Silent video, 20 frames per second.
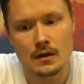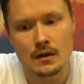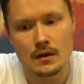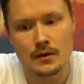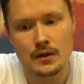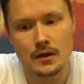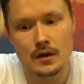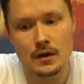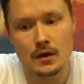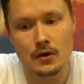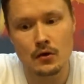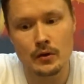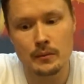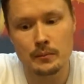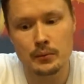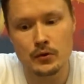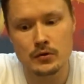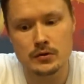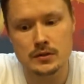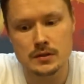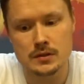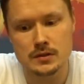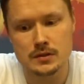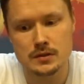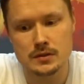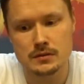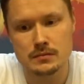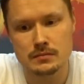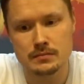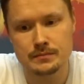the ongoing
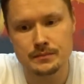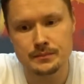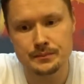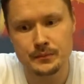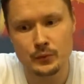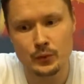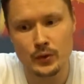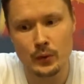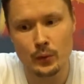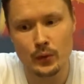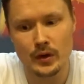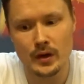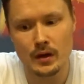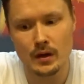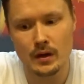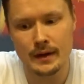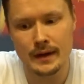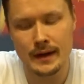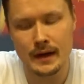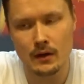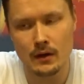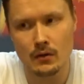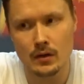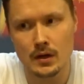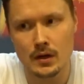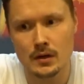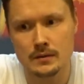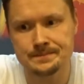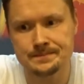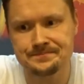process where we are
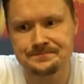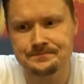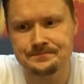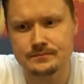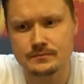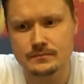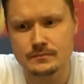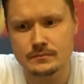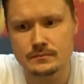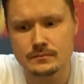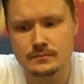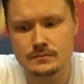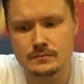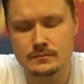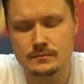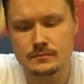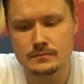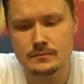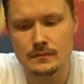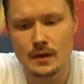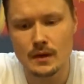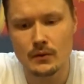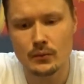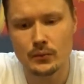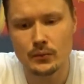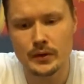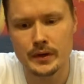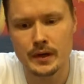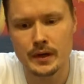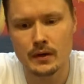now.
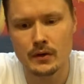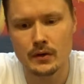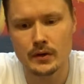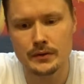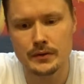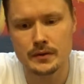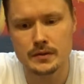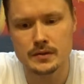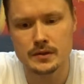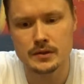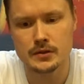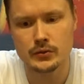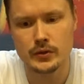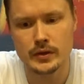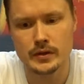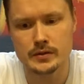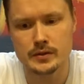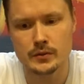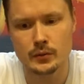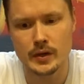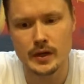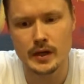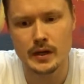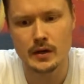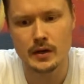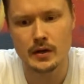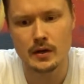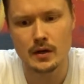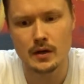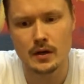We're now at the situation
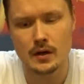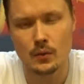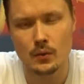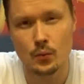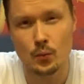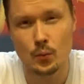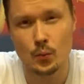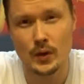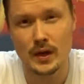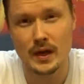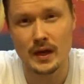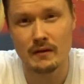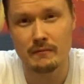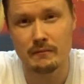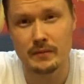where we have